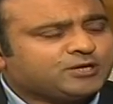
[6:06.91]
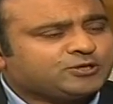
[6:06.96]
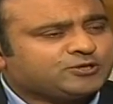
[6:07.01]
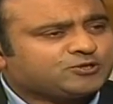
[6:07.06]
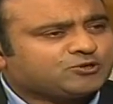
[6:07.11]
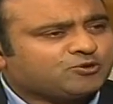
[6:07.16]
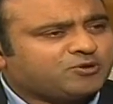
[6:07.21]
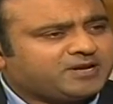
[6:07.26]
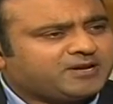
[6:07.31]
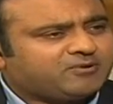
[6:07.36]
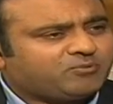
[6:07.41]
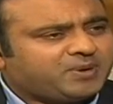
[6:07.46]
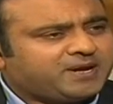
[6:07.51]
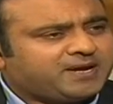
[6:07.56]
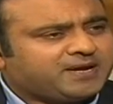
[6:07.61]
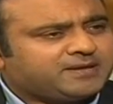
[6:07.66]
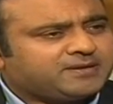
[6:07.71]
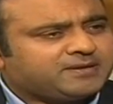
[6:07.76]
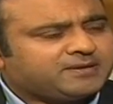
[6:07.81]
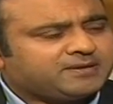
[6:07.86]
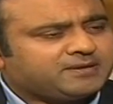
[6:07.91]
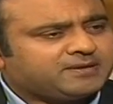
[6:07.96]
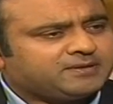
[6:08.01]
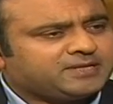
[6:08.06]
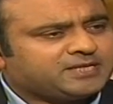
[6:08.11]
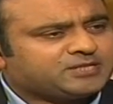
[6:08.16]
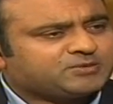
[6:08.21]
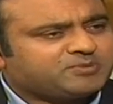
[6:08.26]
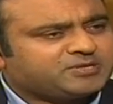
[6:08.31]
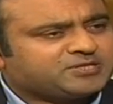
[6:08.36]
So in a way,
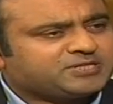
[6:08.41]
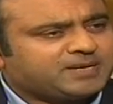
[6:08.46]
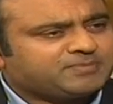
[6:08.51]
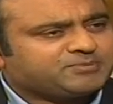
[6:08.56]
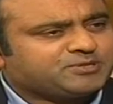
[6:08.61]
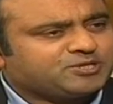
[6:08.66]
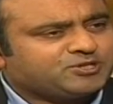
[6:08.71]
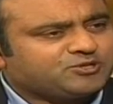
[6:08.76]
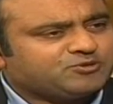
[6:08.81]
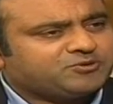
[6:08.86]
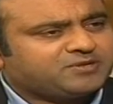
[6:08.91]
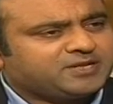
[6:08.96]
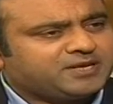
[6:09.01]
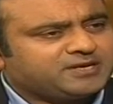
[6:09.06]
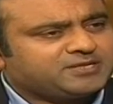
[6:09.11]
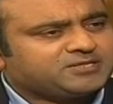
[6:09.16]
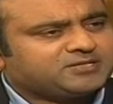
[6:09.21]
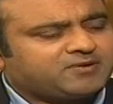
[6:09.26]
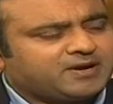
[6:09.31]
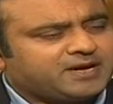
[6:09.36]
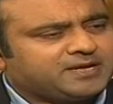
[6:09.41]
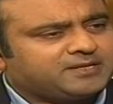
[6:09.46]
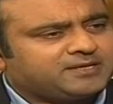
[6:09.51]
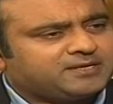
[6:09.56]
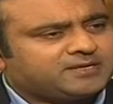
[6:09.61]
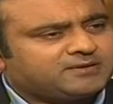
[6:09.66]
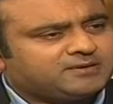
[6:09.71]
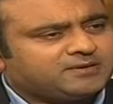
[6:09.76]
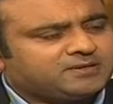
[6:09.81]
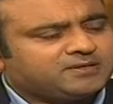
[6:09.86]
this perception, do you think is right
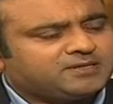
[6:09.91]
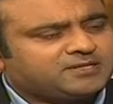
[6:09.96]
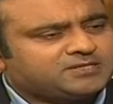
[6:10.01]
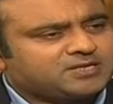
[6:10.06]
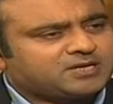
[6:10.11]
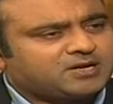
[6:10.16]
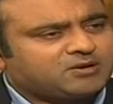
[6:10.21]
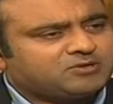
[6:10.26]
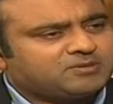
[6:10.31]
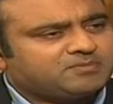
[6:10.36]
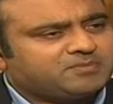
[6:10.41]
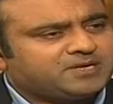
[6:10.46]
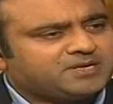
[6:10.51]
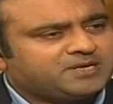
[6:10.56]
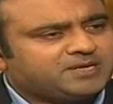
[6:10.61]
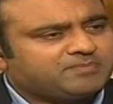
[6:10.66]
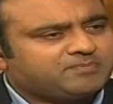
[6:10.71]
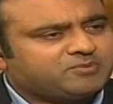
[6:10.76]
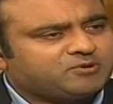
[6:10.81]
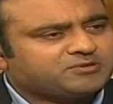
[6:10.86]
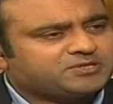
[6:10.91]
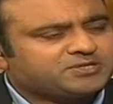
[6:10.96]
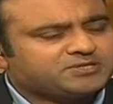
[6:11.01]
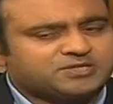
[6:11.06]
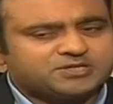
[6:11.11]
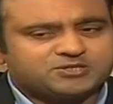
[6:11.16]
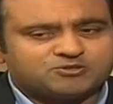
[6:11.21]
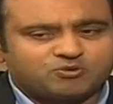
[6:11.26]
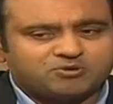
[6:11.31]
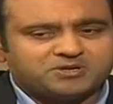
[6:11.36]
that this accountability process
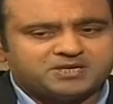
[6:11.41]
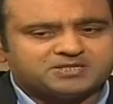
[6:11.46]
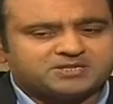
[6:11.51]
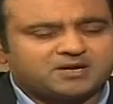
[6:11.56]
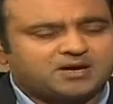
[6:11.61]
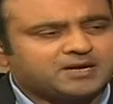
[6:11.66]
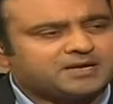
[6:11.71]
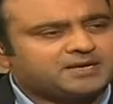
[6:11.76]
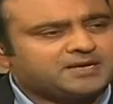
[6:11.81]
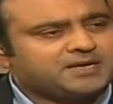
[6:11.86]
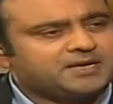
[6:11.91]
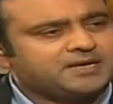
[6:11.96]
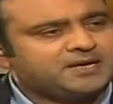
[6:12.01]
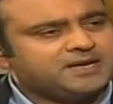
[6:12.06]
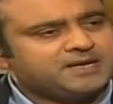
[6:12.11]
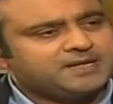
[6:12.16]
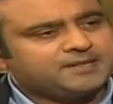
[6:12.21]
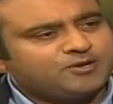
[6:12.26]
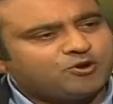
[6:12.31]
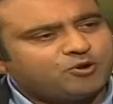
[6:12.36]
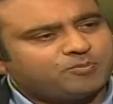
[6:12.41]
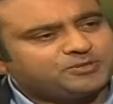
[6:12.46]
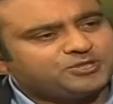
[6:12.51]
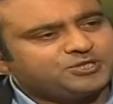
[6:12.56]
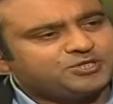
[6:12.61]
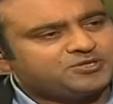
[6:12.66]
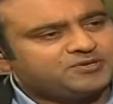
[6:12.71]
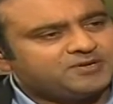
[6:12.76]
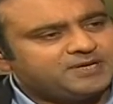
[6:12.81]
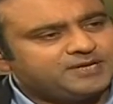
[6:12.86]
is only targeting the
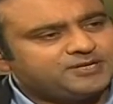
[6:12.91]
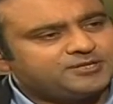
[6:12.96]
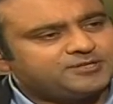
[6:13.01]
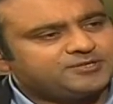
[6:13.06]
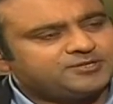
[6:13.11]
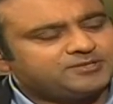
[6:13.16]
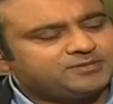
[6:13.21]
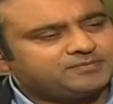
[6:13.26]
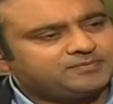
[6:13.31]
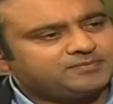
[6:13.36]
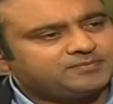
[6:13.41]
opposition leaders?